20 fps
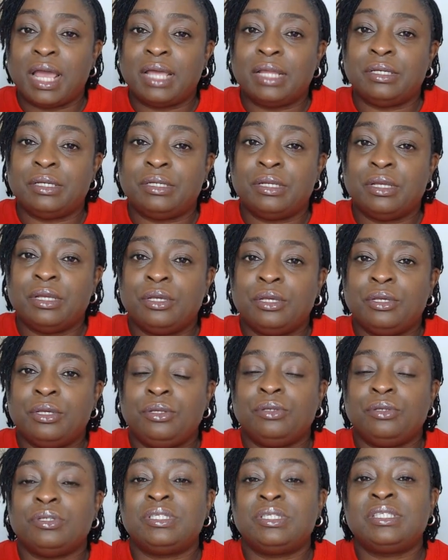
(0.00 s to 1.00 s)
and
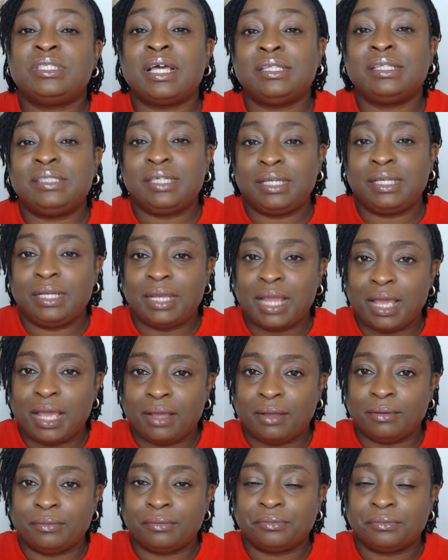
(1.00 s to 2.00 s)
you're starting
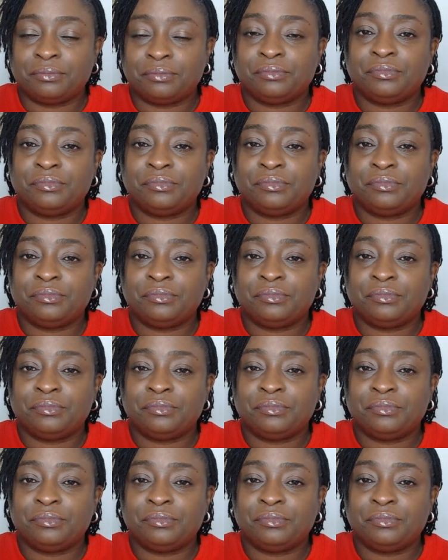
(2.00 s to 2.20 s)
now?